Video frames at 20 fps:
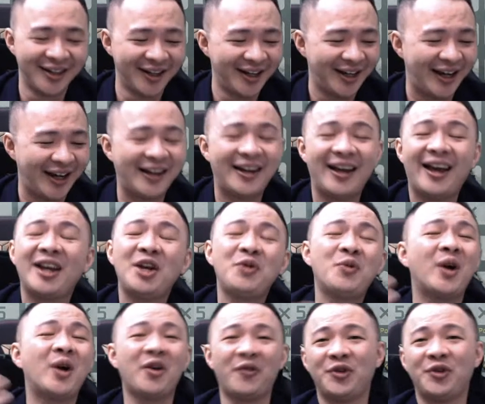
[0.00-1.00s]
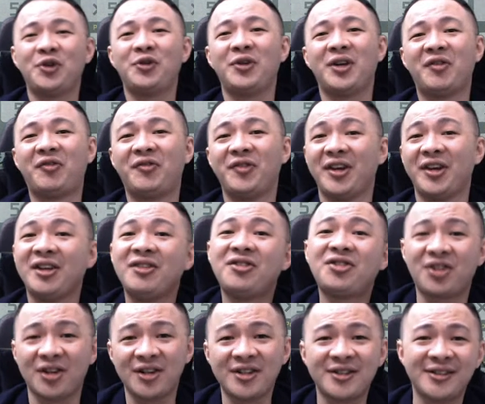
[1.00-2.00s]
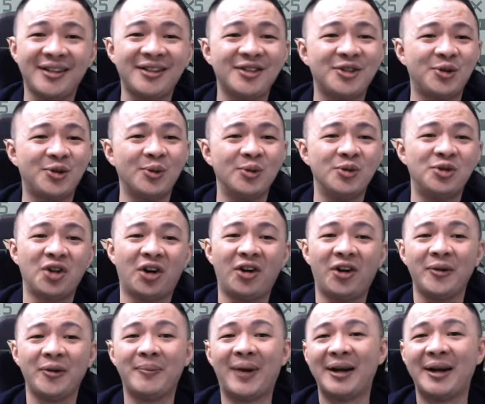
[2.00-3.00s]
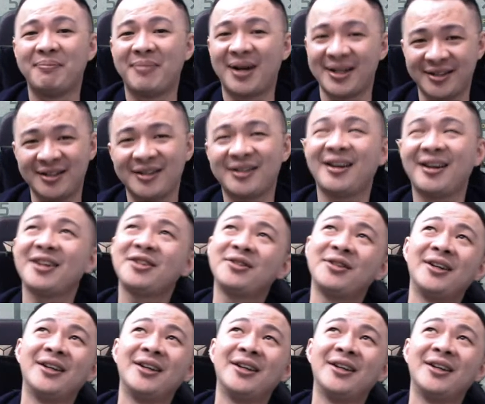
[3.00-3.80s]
And any one of you if interested to join my masterclass,